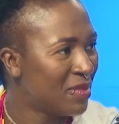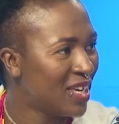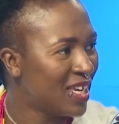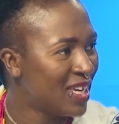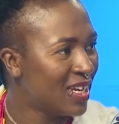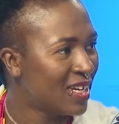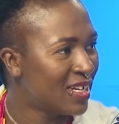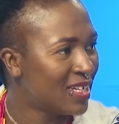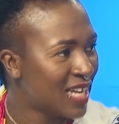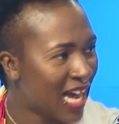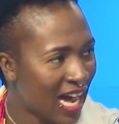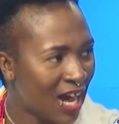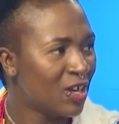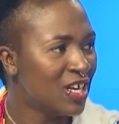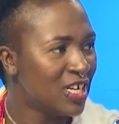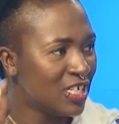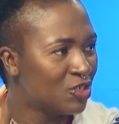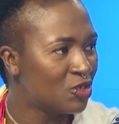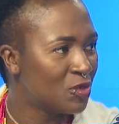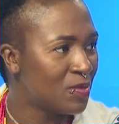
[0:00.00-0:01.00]
in, I
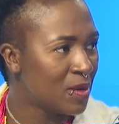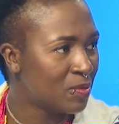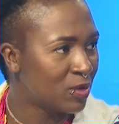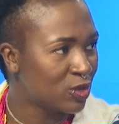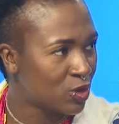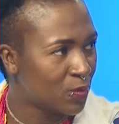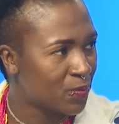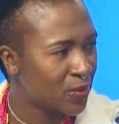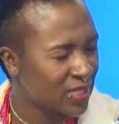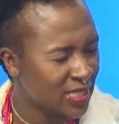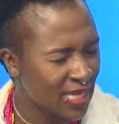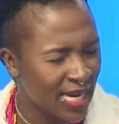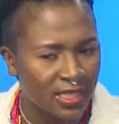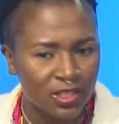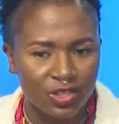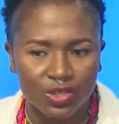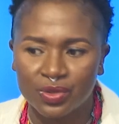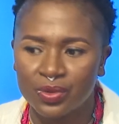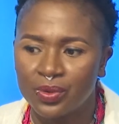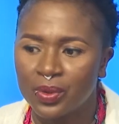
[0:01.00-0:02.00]
need to be able to
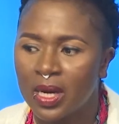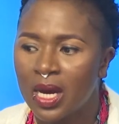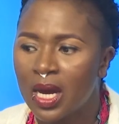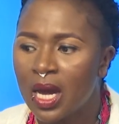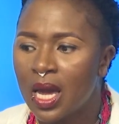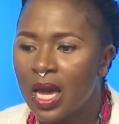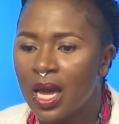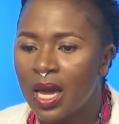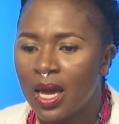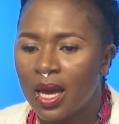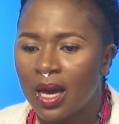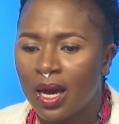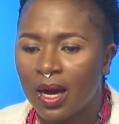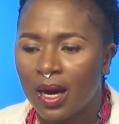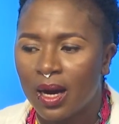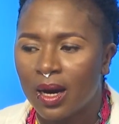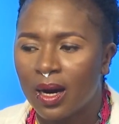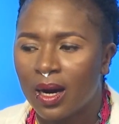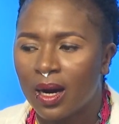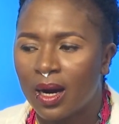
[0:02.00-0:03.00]
protect you.
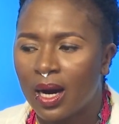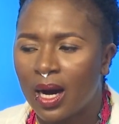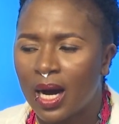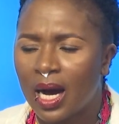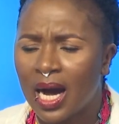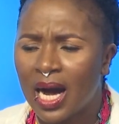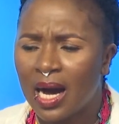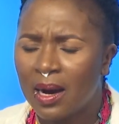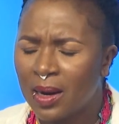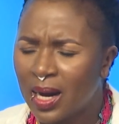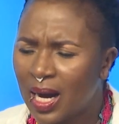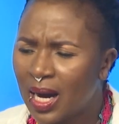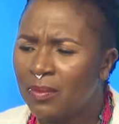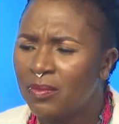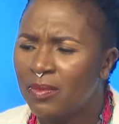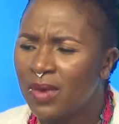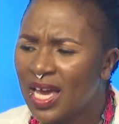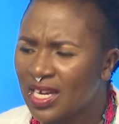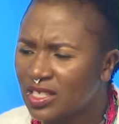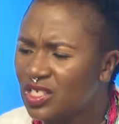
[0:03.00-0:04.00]

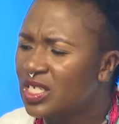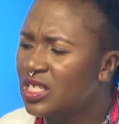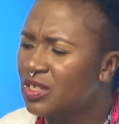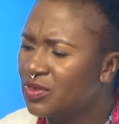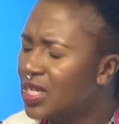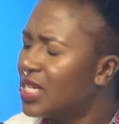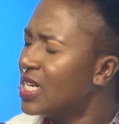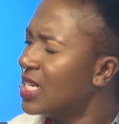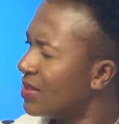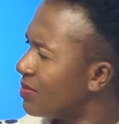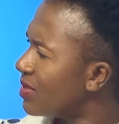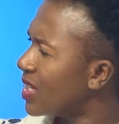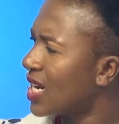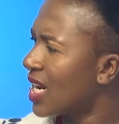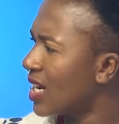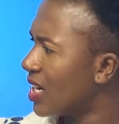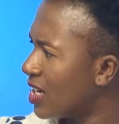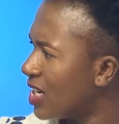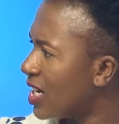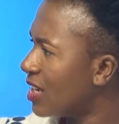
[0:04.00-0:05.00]
I'm actually relieved that
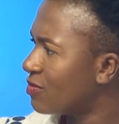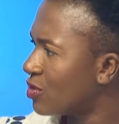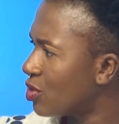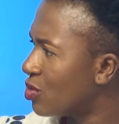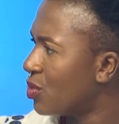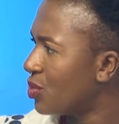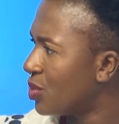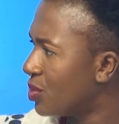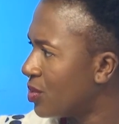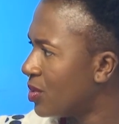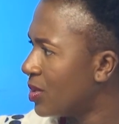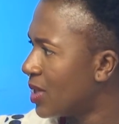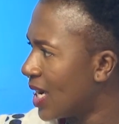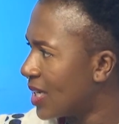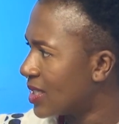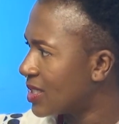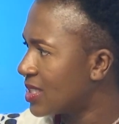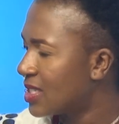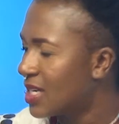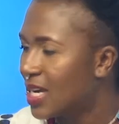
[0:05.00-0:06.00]
I didn't have to go through
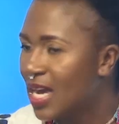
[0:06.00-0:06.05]
that.